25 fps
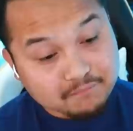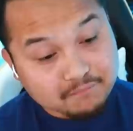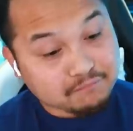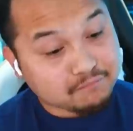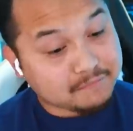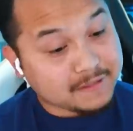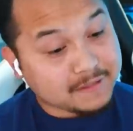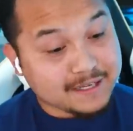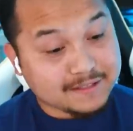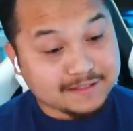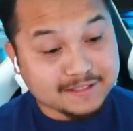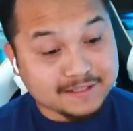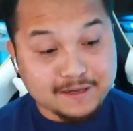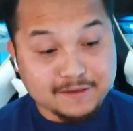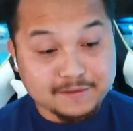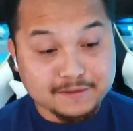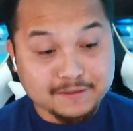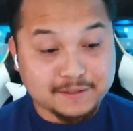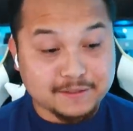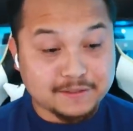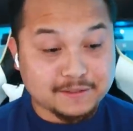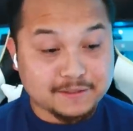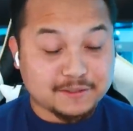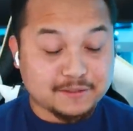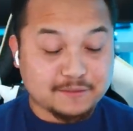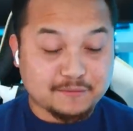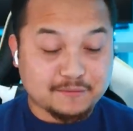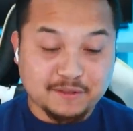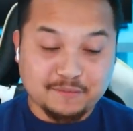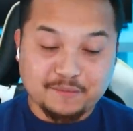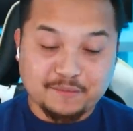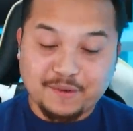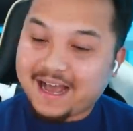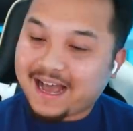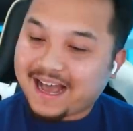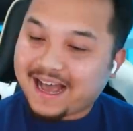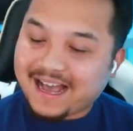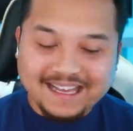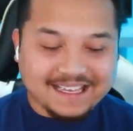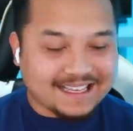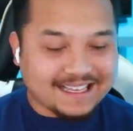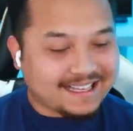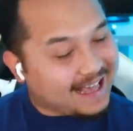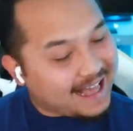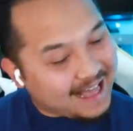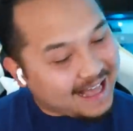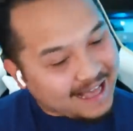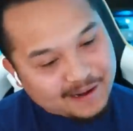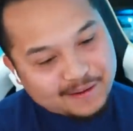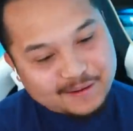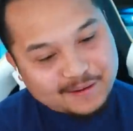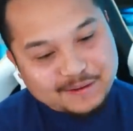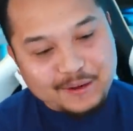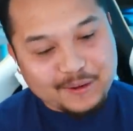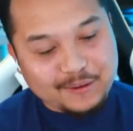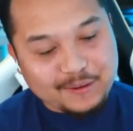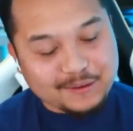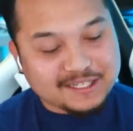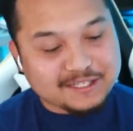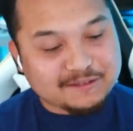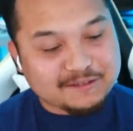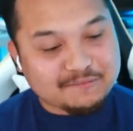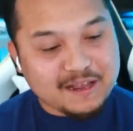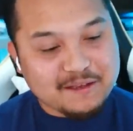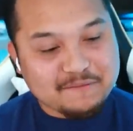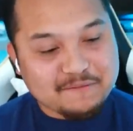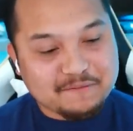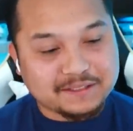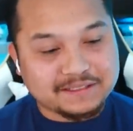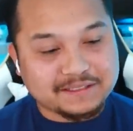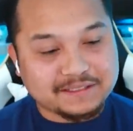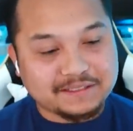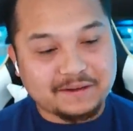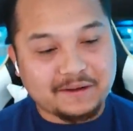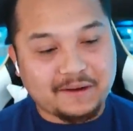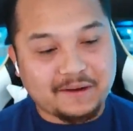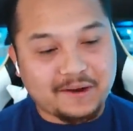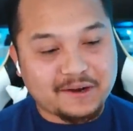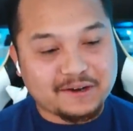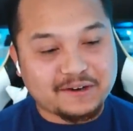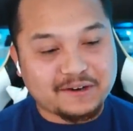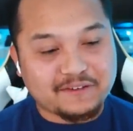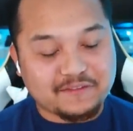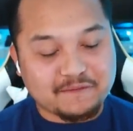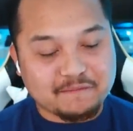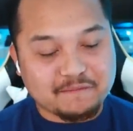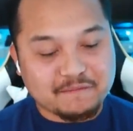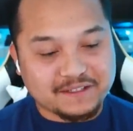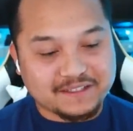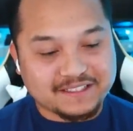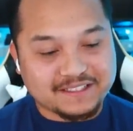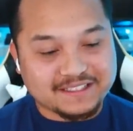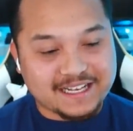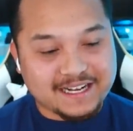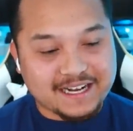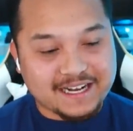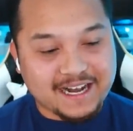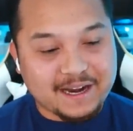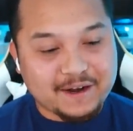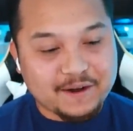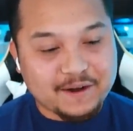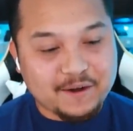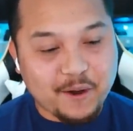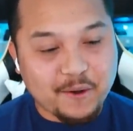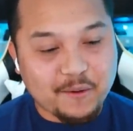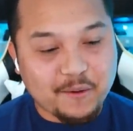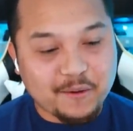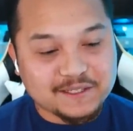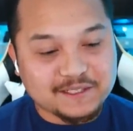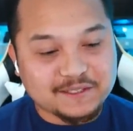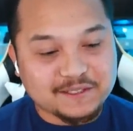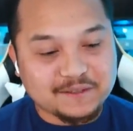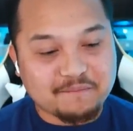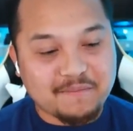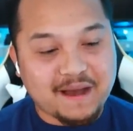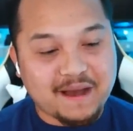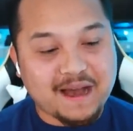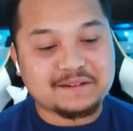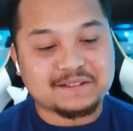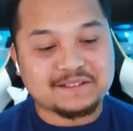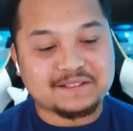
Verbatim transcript: That sounds good to me, but I, I don't know. This might be a little harder for me because I got no one to bounce